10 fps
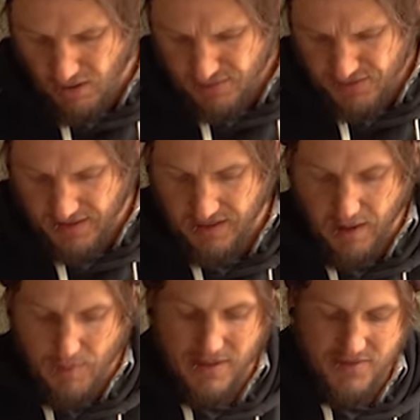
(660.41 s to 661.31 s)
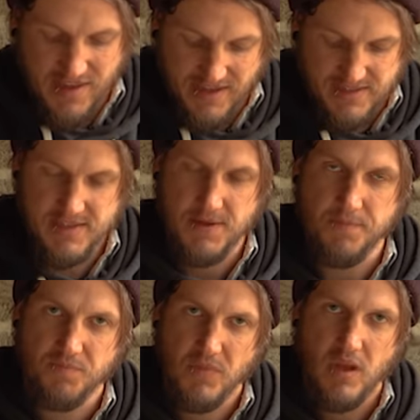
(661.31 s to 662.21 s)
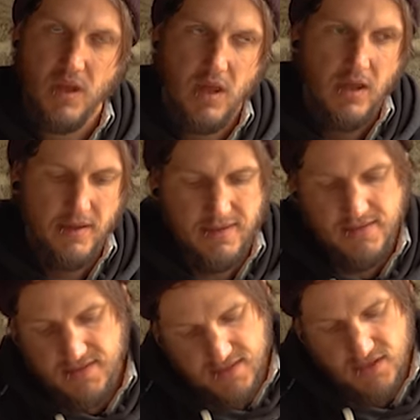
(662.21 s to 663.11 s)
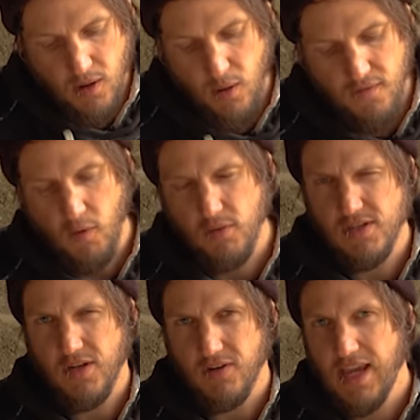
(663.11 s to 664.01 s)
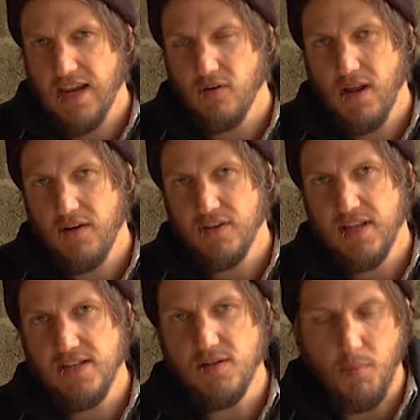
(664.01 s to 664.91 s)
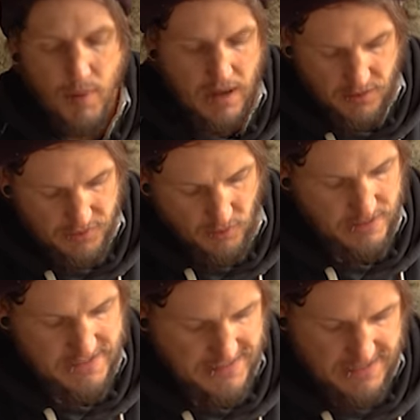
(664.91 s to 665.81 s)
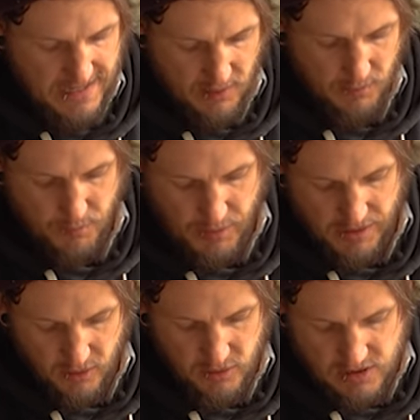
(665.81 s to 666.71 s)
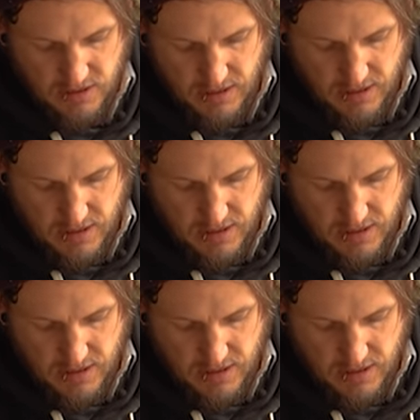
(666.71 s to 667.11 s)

I think about this is to start with, I wasn't so keen on having these, but I thought I'd test it out because